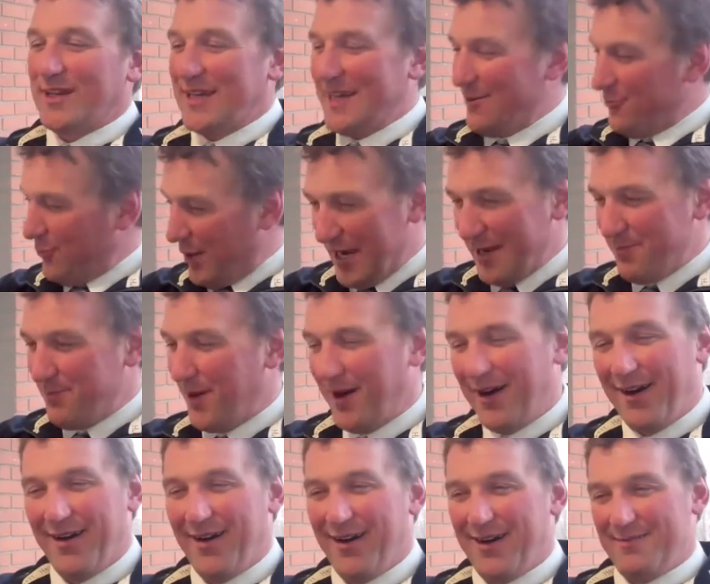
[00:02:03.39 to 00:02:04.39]
Keep well
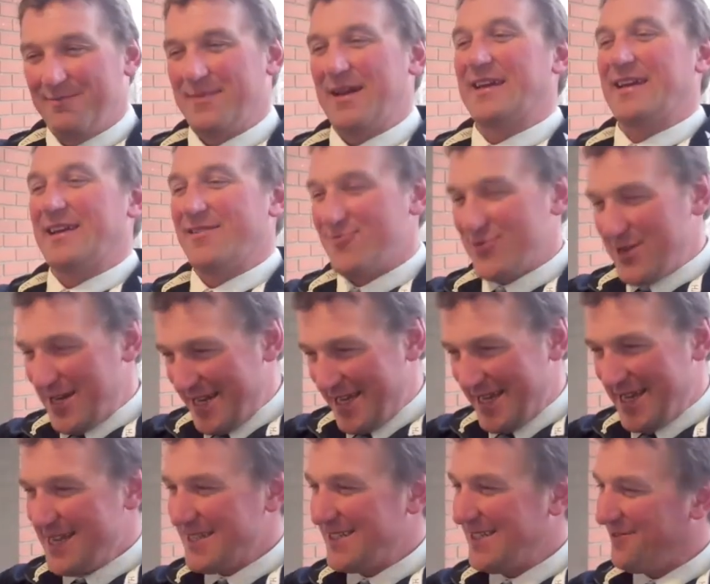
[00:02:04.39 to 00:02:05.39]
apart, make it
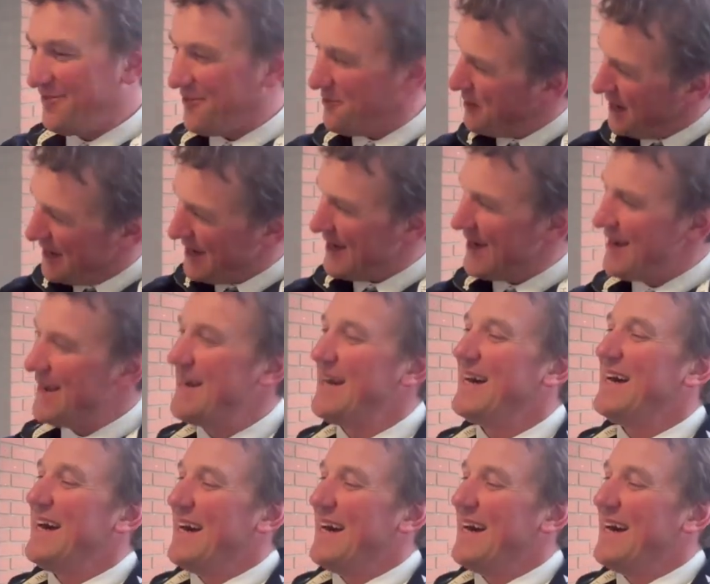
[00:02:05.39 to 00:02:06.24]
really easy for me.